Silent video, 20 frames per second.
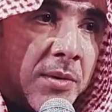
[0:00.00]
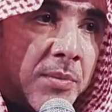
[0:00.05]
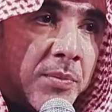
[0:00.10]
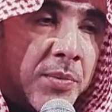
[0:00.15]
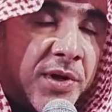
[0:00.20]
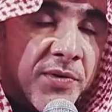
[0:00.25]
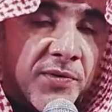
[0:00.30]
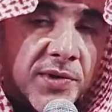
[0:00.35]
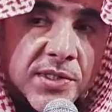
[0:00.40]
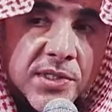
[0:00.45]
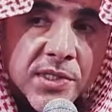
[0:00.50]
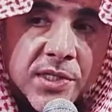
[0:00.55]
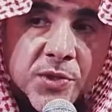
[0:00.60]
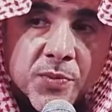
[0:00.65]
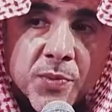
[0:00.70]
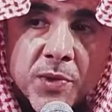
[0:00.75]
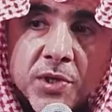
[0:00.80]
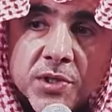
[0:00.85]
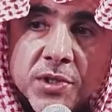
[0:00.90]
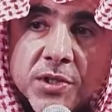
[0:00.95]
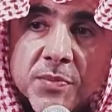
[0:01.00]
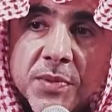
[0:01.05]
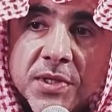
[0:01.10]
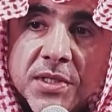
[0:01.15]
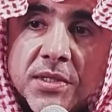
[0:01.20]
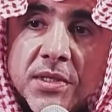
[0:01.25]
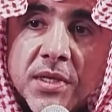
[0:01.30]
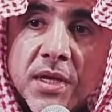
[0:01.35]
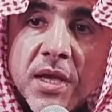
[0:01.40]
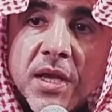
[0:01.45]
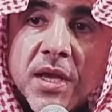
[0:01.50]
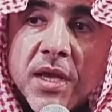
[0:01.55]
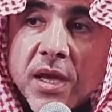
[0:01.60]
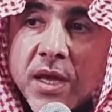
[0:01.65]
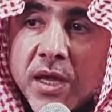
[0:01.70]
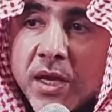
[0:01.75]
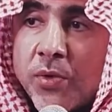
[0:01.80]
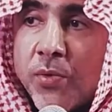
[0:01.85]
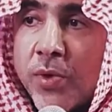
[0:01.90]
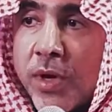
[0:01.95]
previous response, but
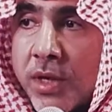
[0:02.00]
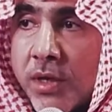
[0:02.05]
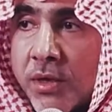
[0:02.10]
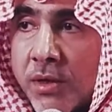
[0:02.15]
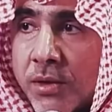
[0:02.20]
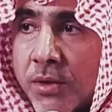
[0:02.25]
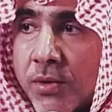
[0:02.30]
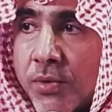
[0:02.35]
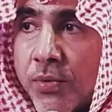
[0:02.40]
in a way,